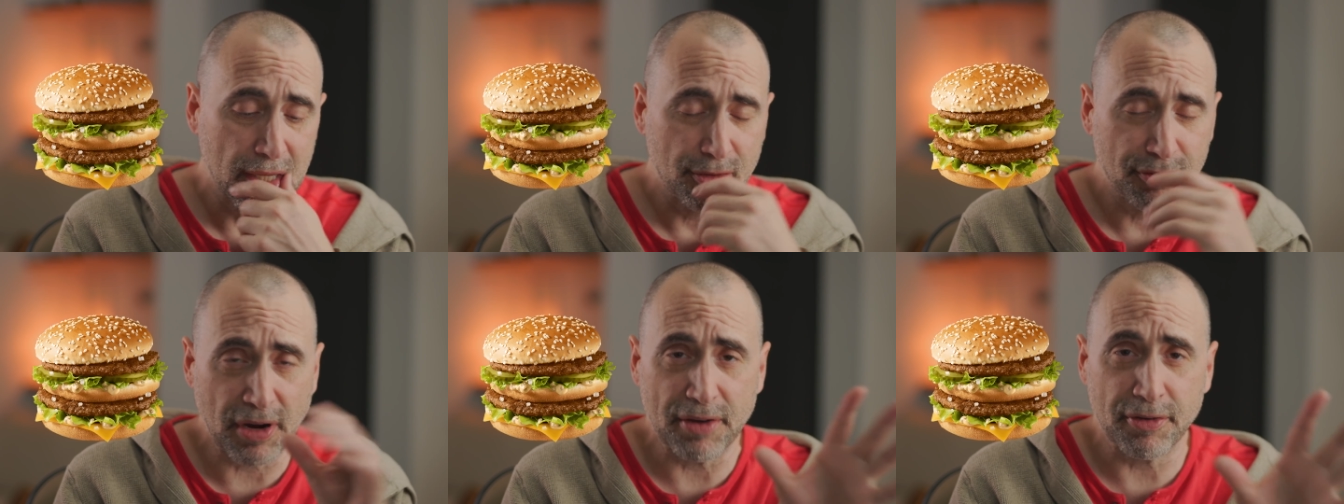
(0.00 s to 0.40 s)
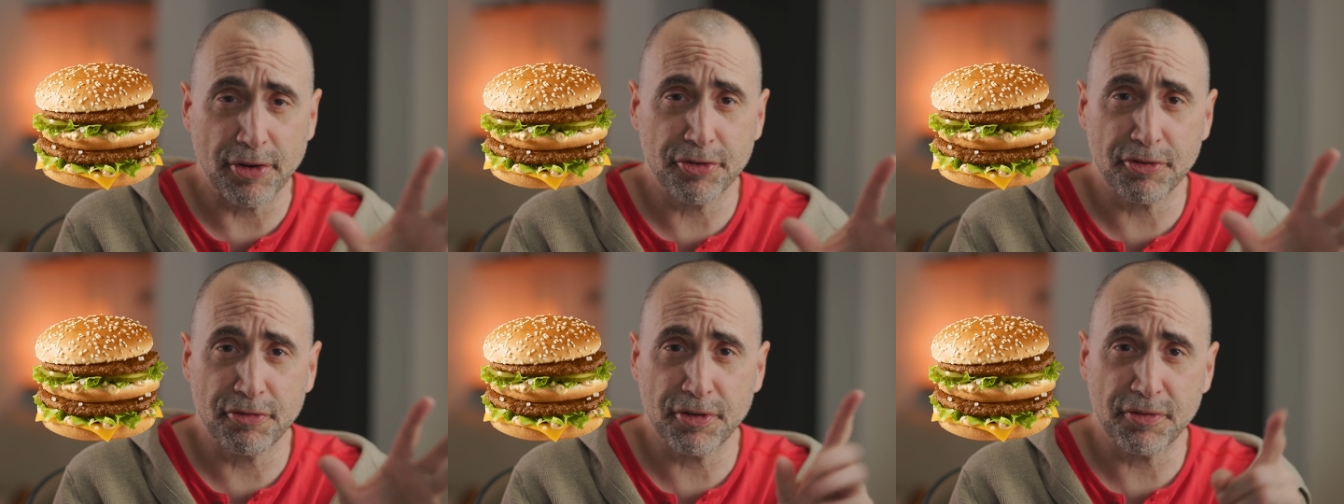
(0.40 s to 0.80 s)

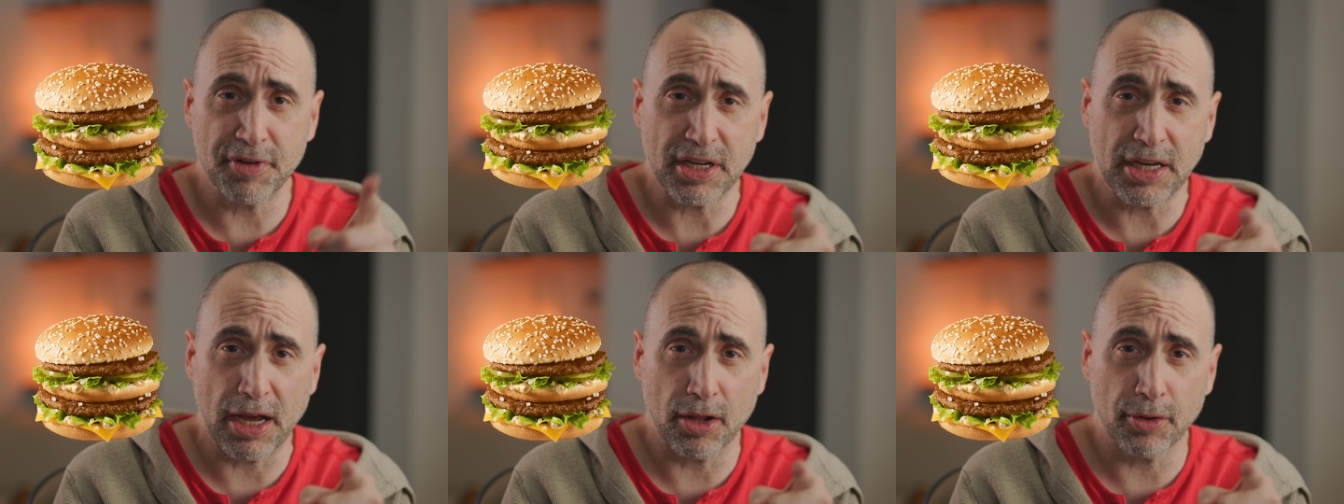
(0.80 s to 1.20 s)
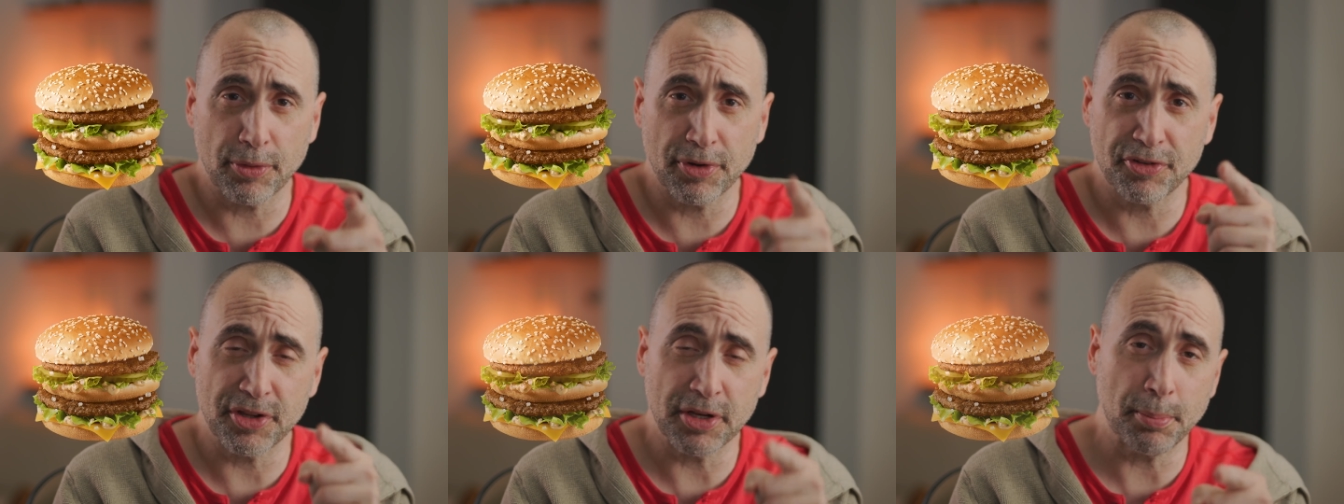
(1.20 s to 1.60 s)
550
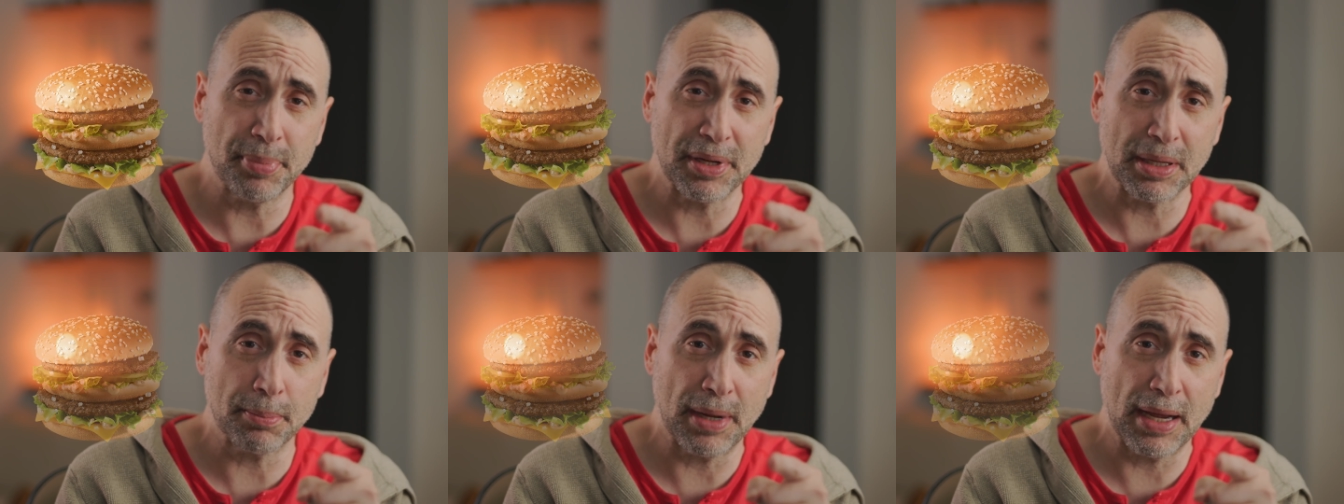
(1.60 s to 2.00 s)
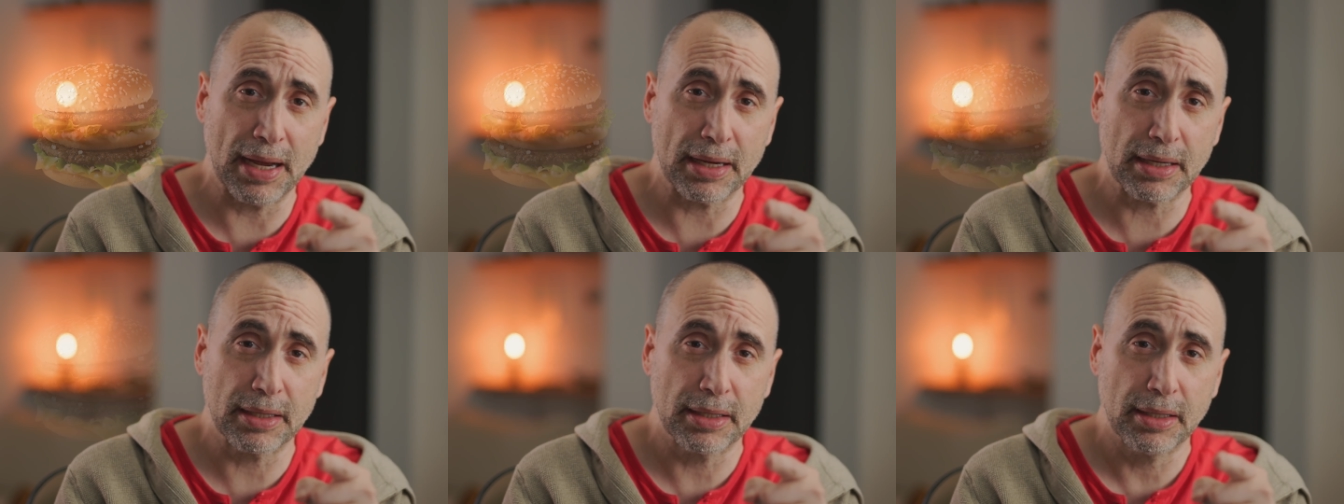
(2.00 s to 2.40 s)
calories in a Big
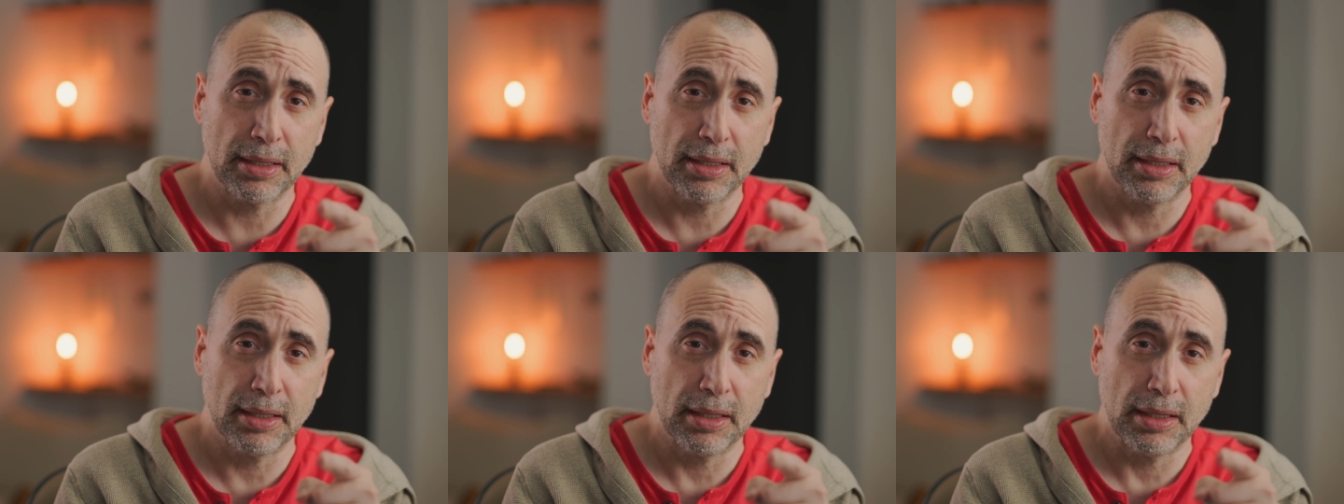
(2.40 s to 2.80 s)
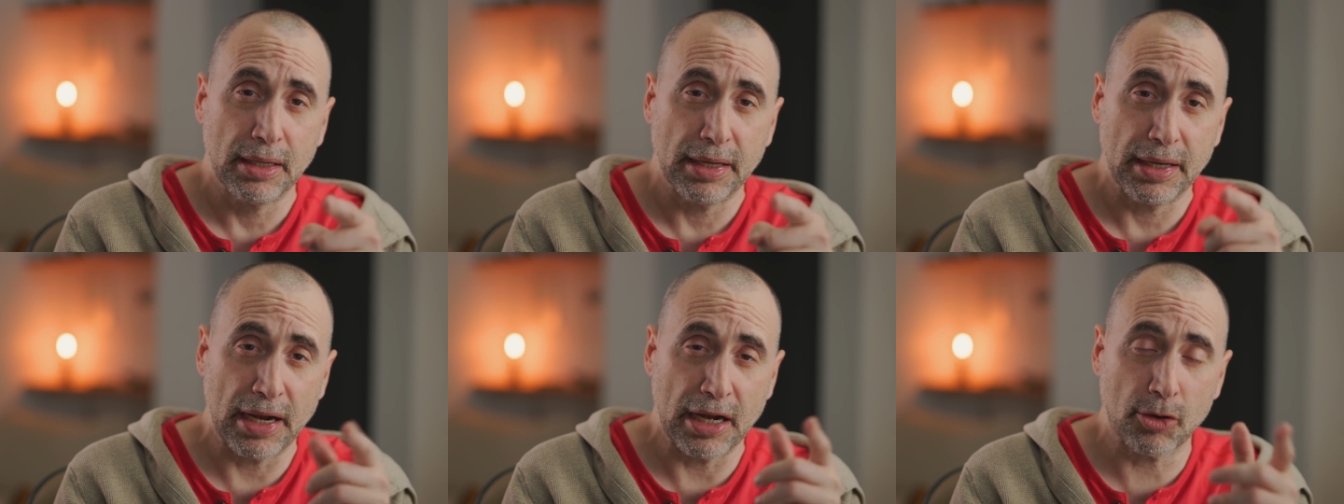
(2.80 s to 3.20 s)
Mac.
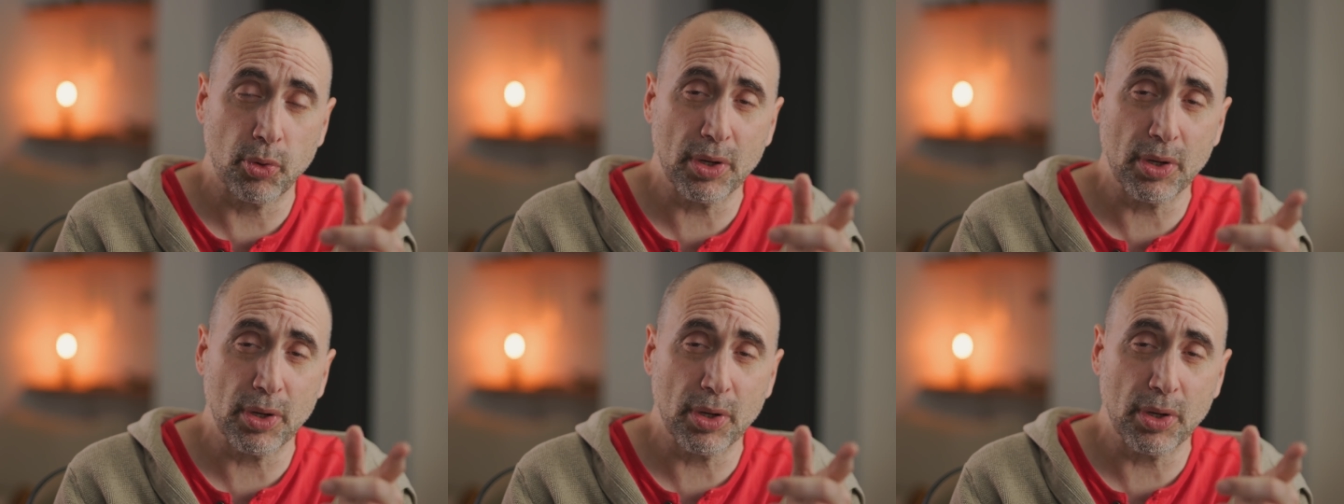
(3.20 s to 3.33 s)
And I